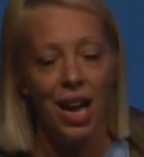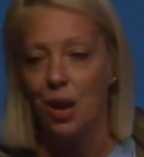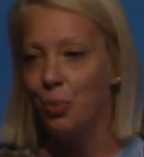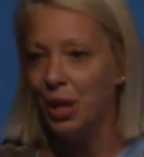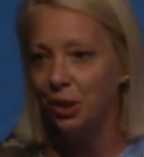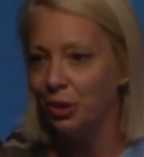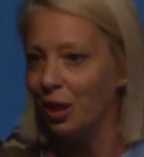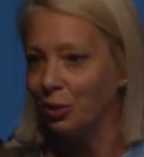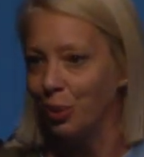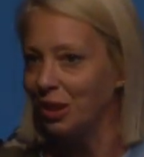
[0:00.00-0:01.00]
We do
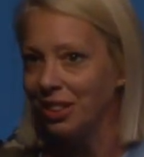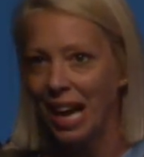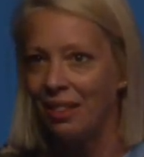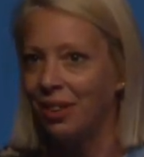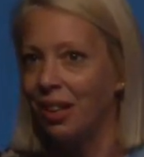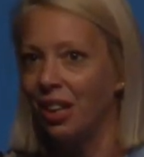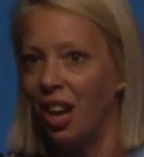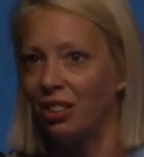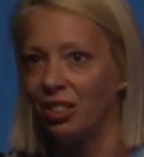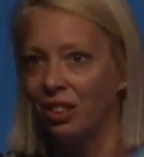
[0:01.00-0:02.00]
not want to have a
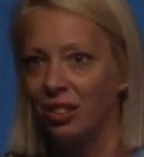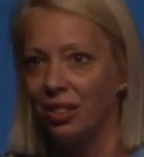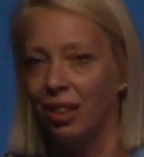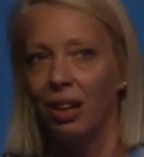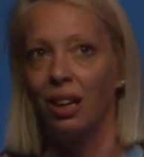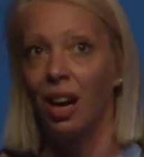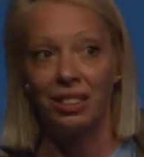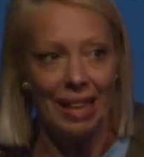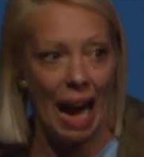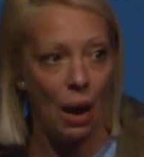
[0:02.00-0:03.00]
London uh, a
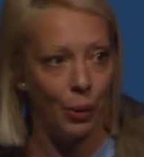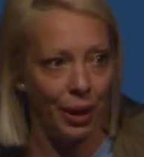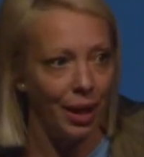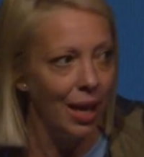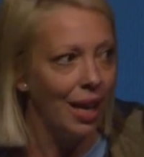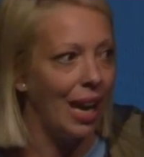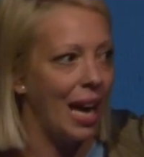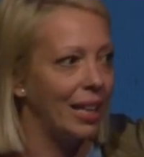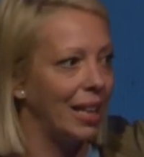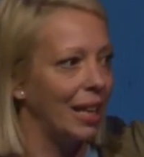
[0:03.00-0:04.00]
tower
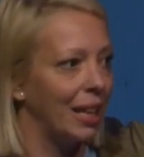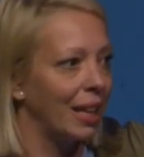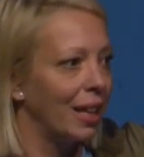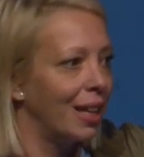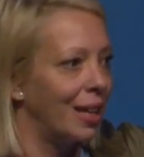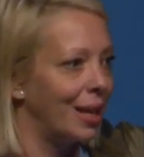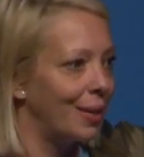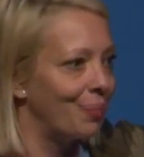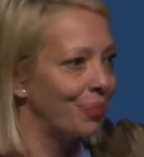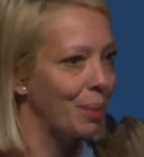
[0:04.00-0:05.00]
like in
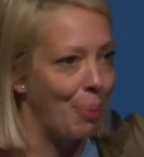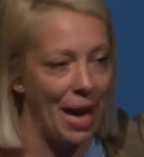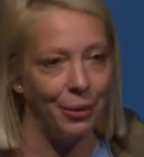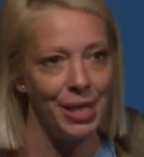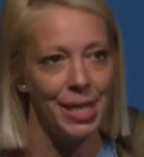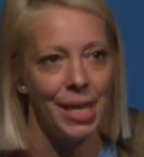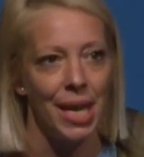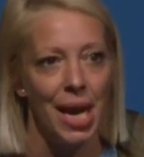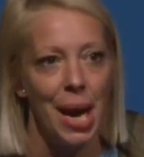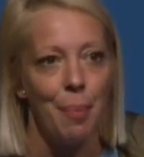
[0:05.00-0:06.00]
um, Paris
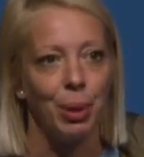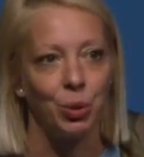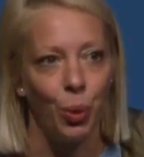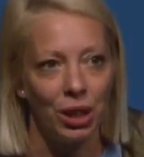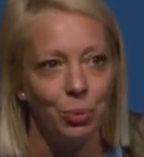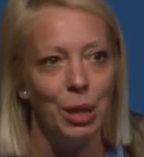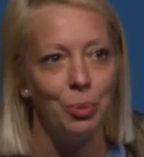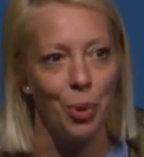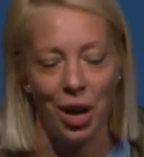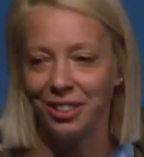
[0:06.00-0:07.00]
but what we
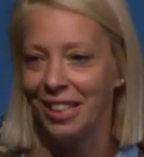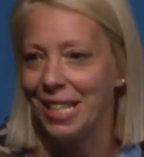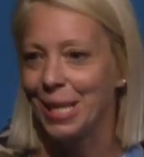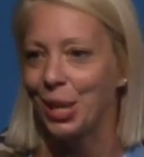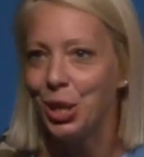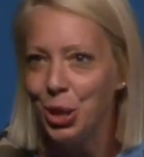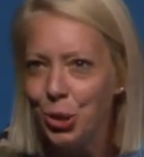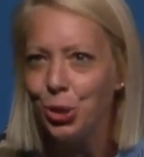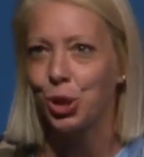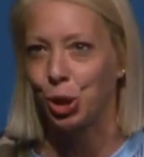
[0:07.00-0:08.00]
want is a
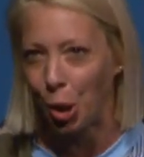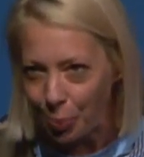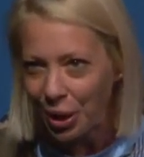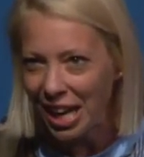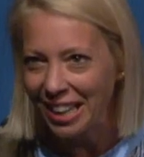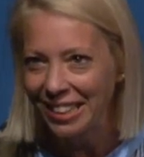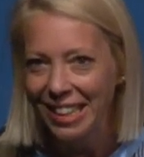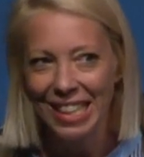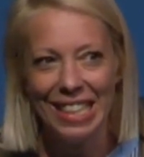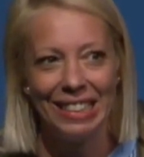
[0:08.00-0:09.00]
huge toboggan
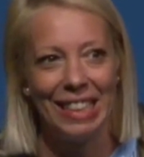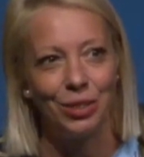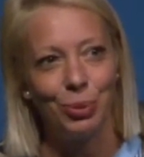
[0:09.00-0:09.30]
that will